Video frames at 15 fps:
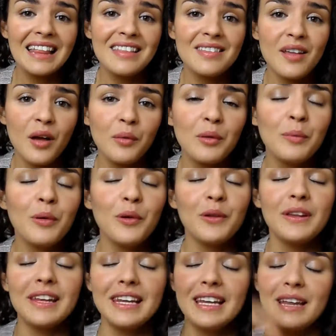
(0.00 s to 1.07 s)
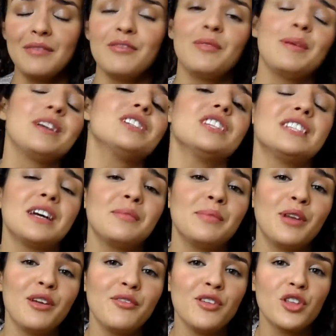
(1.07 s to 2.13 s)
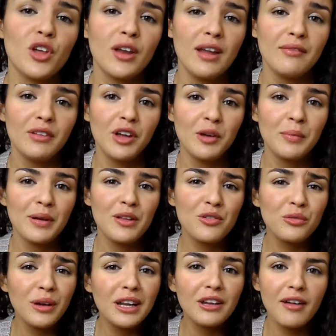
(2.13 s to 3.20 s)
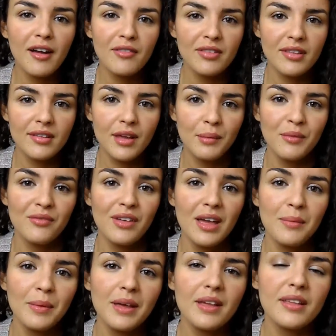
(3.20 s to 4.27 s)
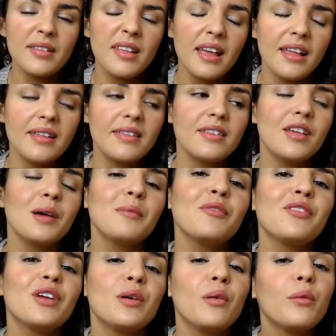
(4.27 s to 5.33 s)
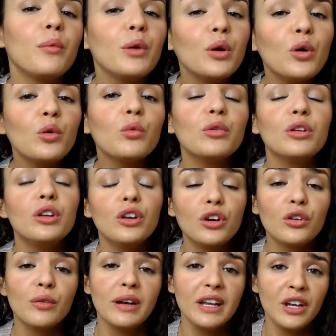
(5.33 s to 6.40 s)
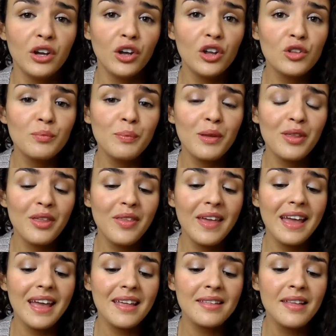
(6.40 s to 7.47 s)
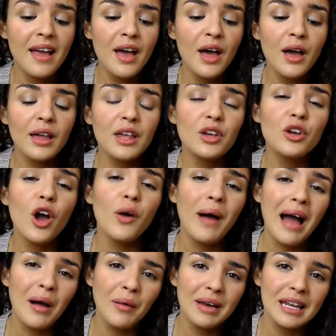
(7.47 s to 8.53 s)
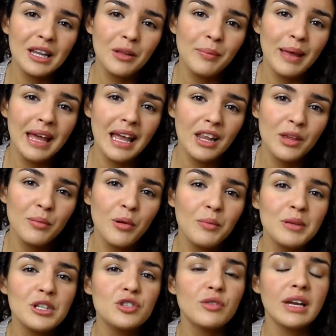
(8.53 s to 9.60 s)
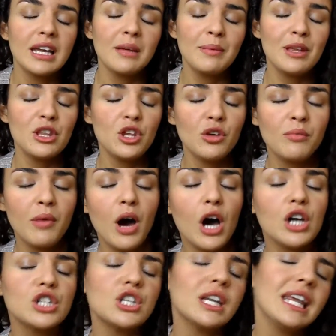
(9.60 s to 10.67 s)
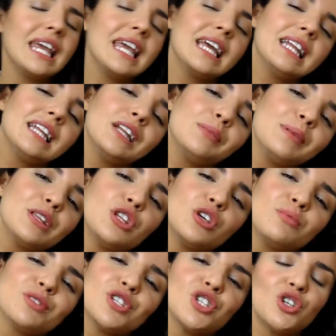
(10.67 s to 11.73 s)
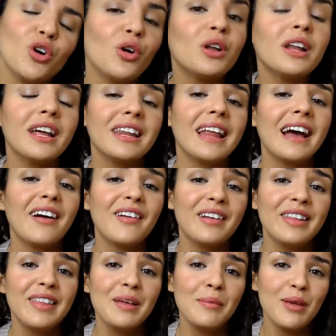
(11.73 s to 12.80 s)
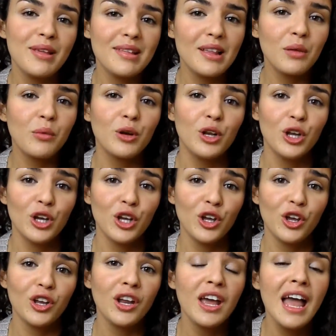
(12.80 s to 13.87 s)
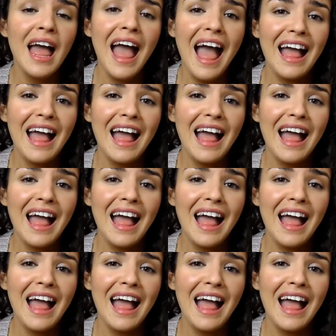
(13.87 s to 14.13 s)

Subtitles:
And I will put all the information down below if you to go and have a look, but it's really great for this time of year, because it's the time of year where we all want to look really good, but the thing is, you go out a little bit and you probably drink a bit too much and eat a little bit too much chocolate and that kind of thing, but you still want to look good.